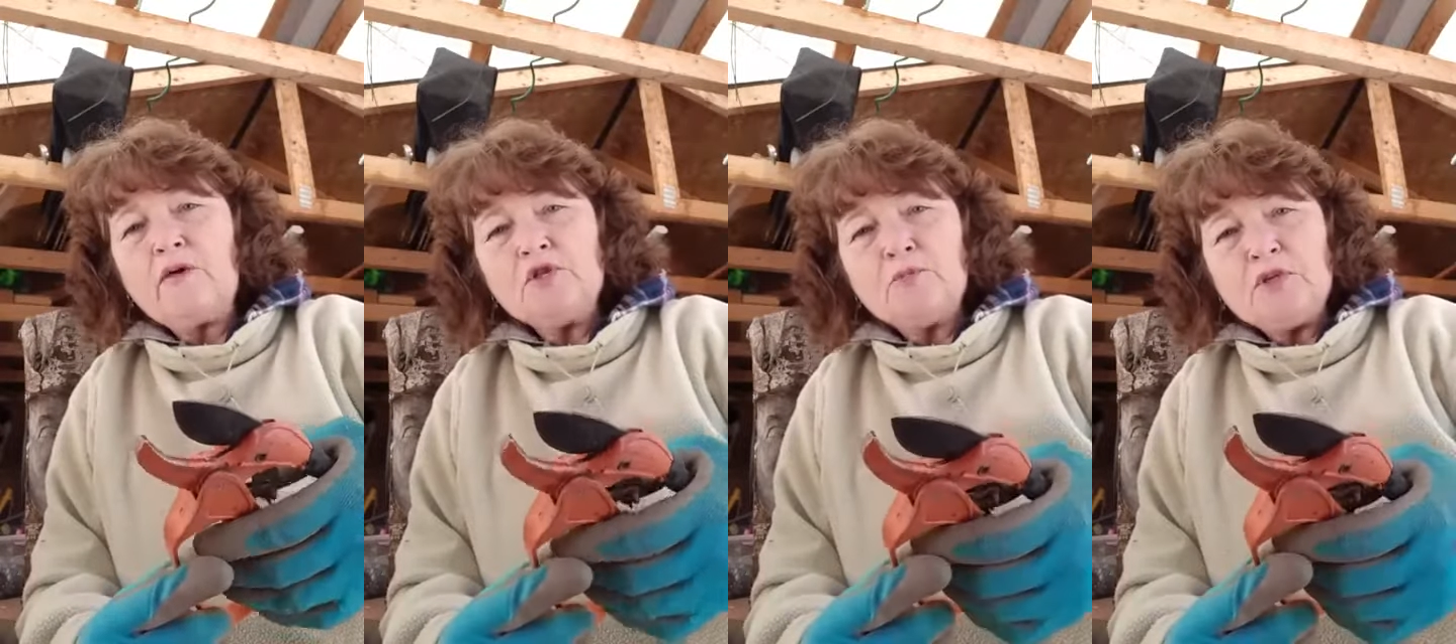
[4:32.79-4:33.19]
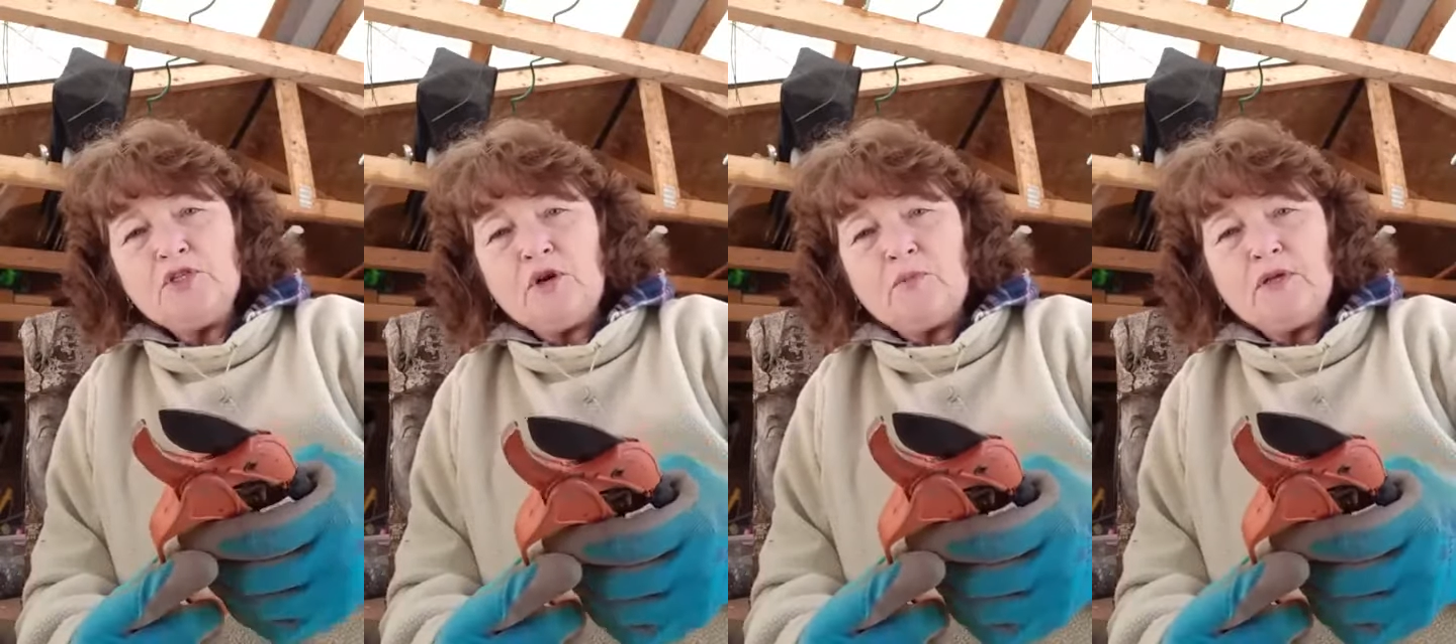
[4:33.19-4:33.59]
too much
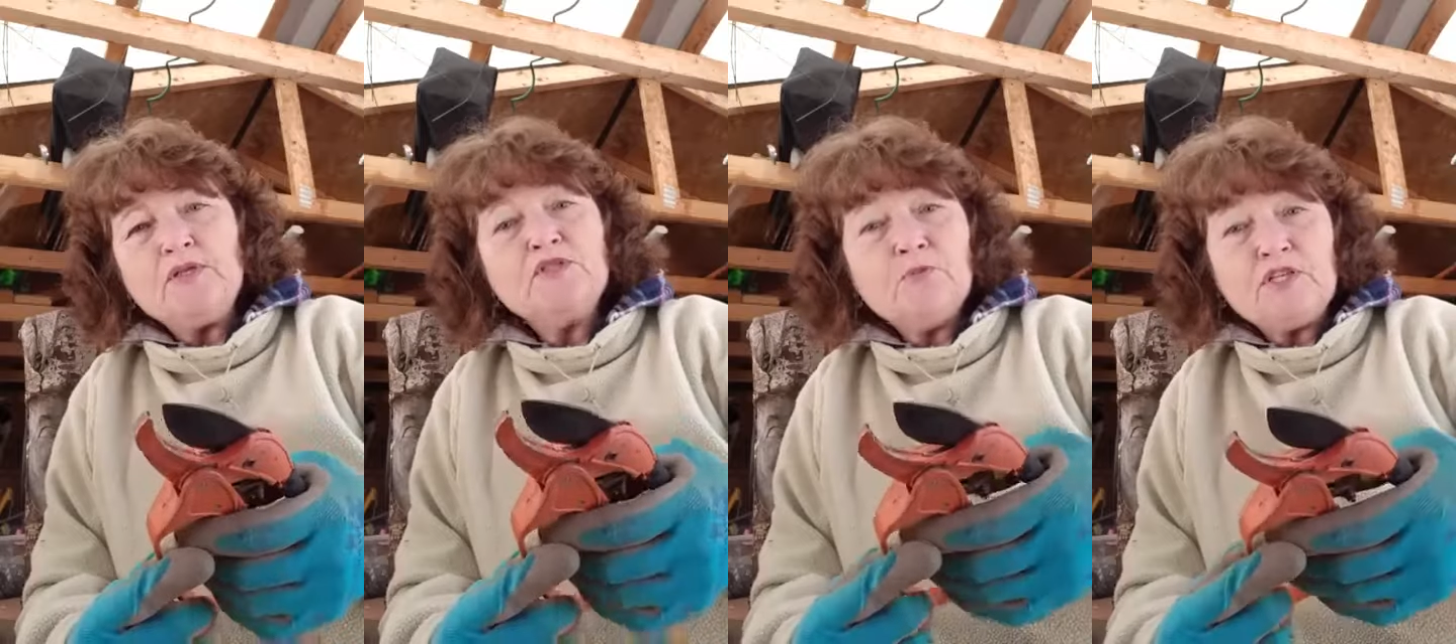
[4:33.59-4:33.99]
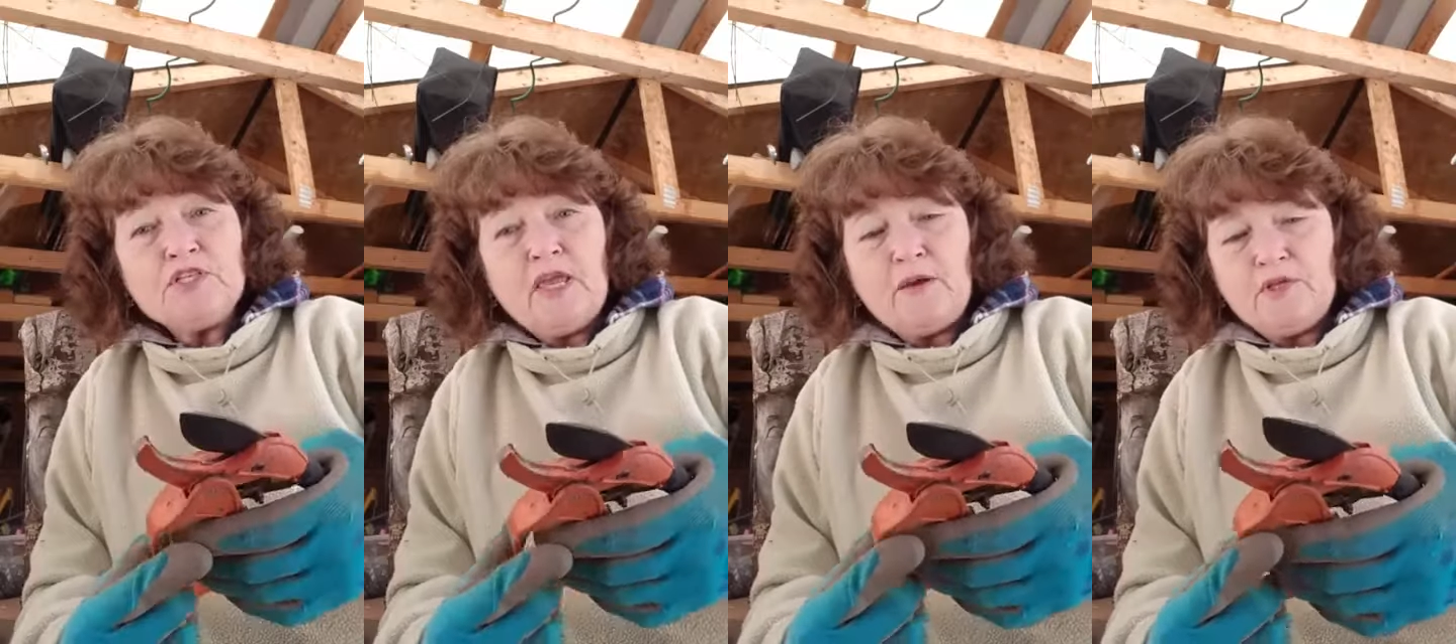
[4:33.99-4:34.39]
trouble and too much
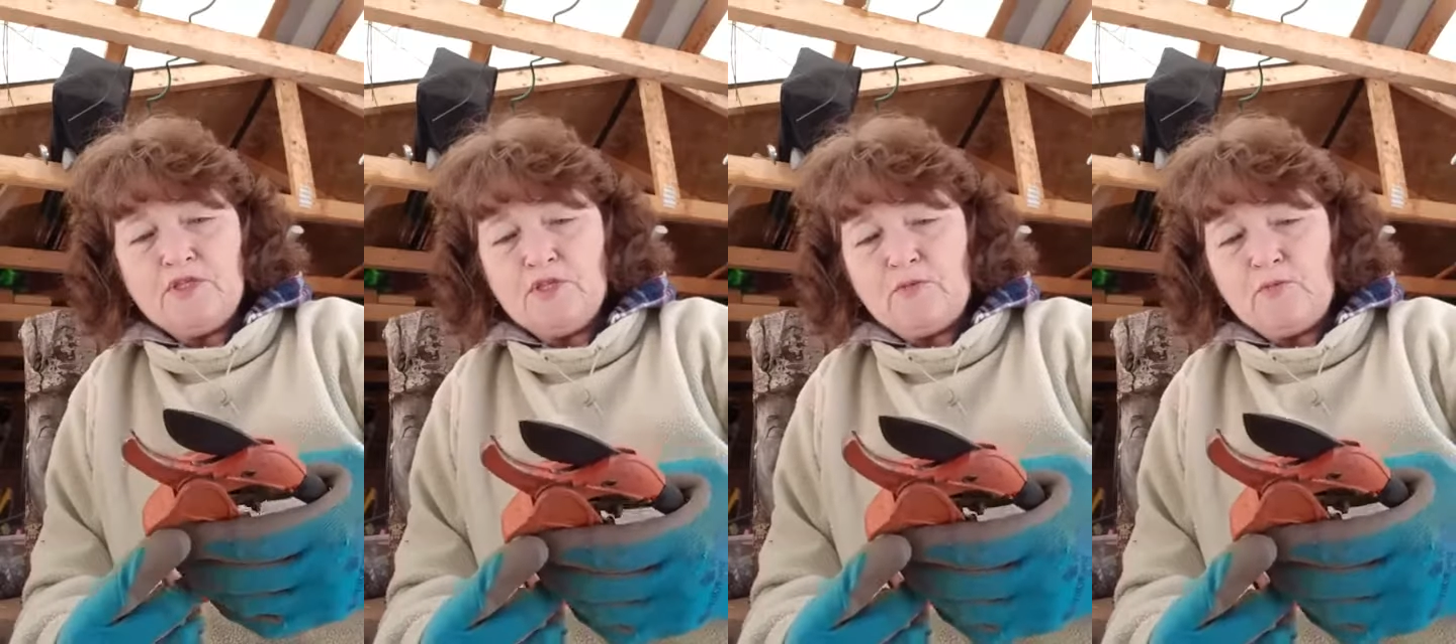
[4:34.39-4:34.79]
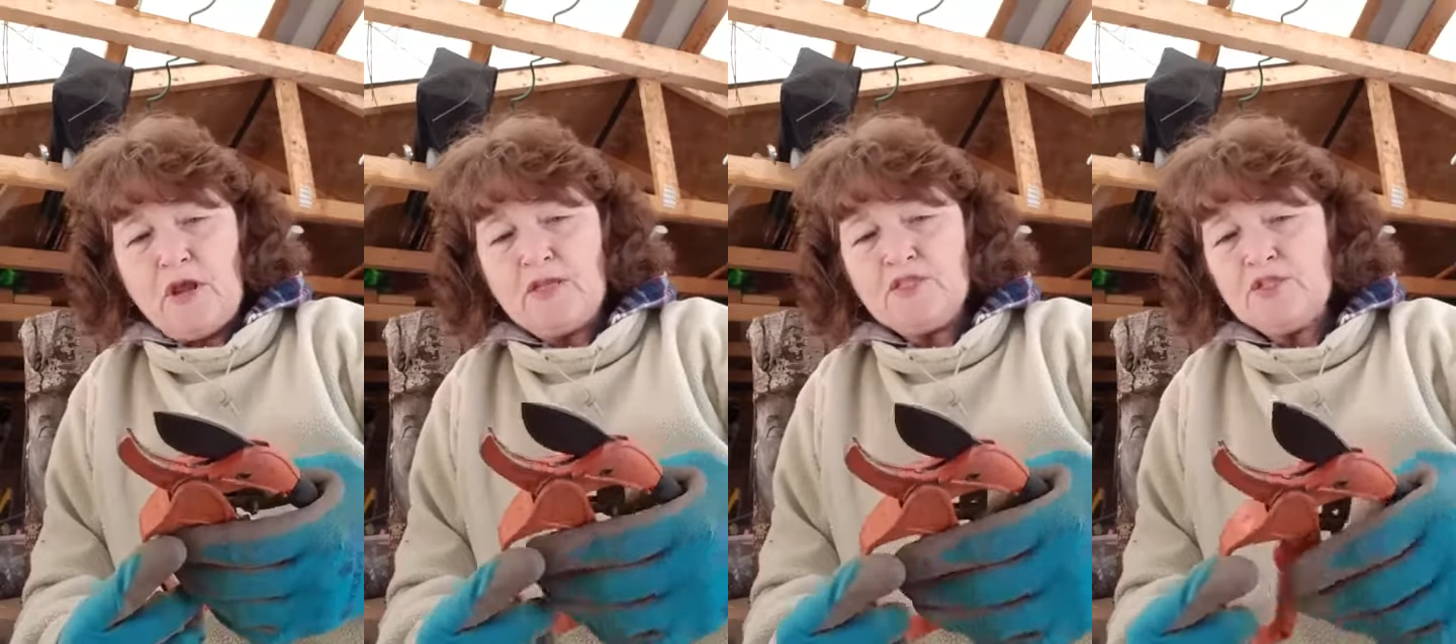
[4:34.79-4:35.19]
damage to the
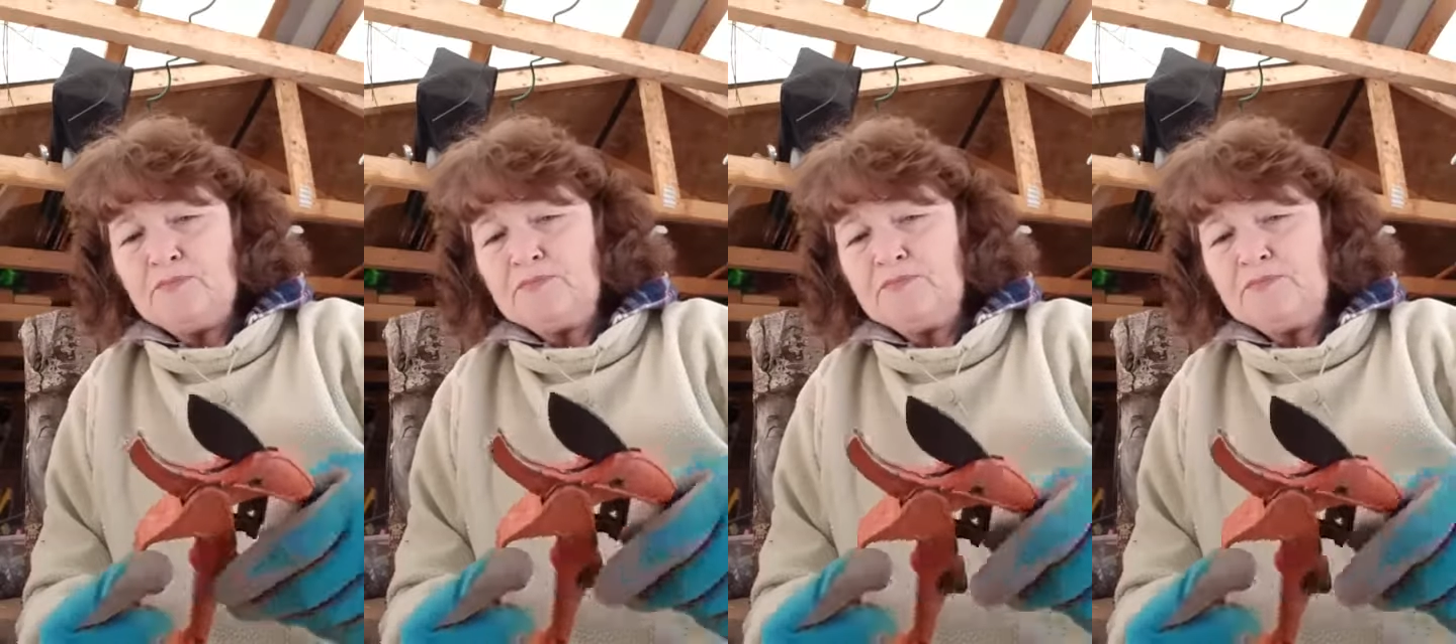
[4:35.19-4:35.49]
branch.